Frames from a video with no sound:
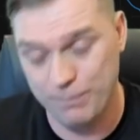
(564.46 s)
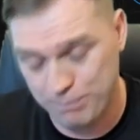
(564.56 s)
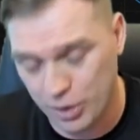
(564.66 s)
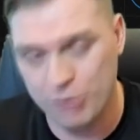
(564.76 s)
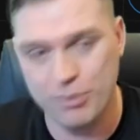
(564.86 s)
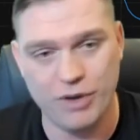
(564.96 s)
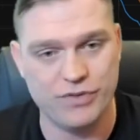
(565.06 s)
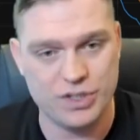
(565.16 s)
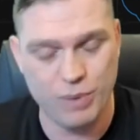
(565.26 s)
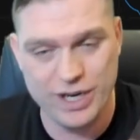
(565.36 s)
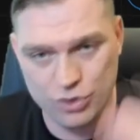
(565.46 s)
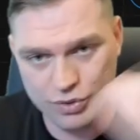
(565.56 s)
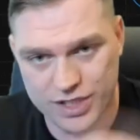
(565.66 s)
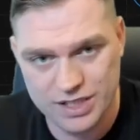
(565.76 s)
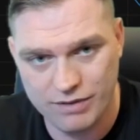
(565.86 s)
bottom of this wedge or
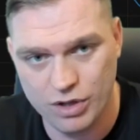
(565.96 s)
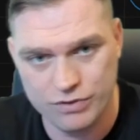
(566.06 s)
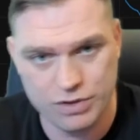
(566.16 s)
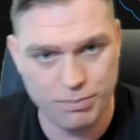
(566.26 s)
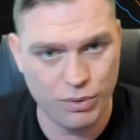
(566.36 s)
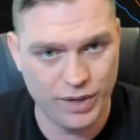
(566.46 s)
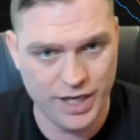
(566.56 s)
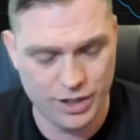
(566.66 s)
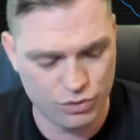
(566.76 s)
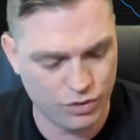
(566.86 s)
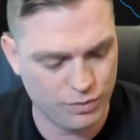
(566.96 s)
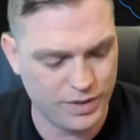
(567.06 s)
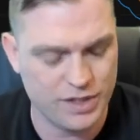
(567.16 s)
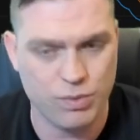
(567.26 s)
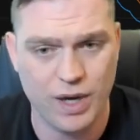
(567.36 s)
this level of support here drawn with
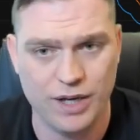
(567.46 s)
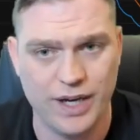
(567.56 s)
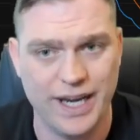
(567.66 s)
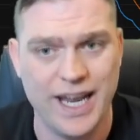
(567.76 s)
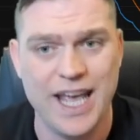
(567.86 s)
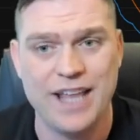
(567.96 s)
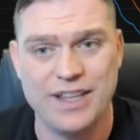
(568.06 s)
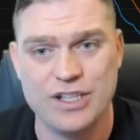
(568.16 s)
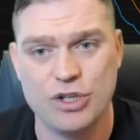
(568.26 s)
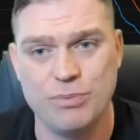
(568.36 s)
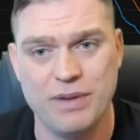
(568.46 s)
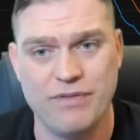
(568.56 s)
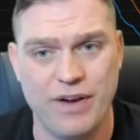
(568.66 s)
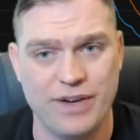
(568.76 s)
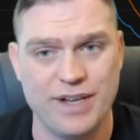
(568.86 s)
this white line. This could be
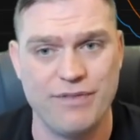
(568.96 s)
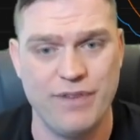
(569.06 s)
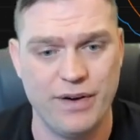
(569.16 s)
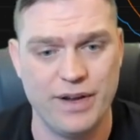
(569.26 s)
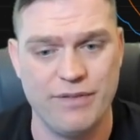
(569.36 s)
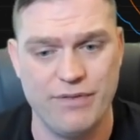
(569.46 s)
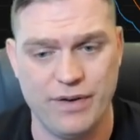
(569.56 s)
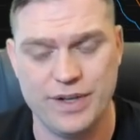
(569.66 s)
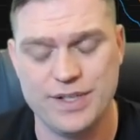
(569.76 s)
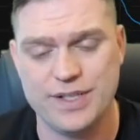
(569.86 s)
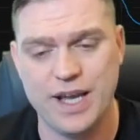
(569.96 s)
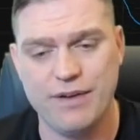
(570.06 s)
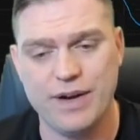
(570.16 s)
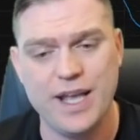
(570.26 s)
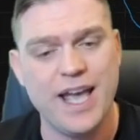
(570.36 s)
very, very, very
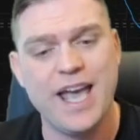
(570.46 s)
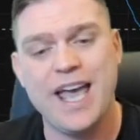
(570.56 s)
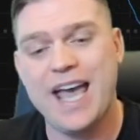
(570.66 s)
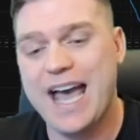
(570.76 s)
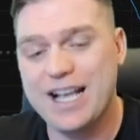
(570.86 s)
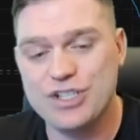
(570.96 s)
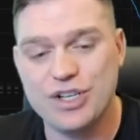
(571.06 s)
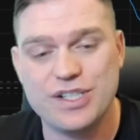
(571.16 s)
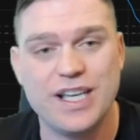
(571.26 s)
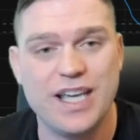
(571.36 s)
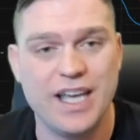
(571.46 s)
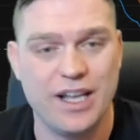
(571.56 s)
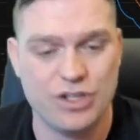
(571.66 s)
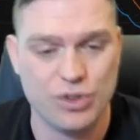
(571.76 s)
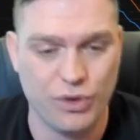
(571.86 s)
scary. As you can see here,
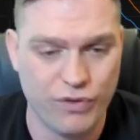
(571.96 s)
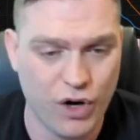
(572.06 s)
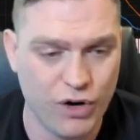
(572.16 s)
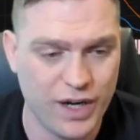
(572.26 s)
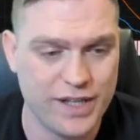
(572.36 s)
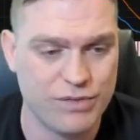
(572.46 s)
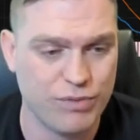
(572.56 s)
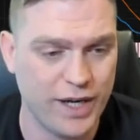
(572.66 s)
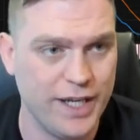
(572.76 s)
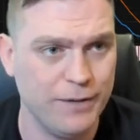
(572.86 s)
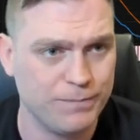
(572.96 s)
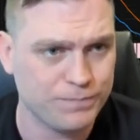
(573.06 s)
it sort of correlates right here.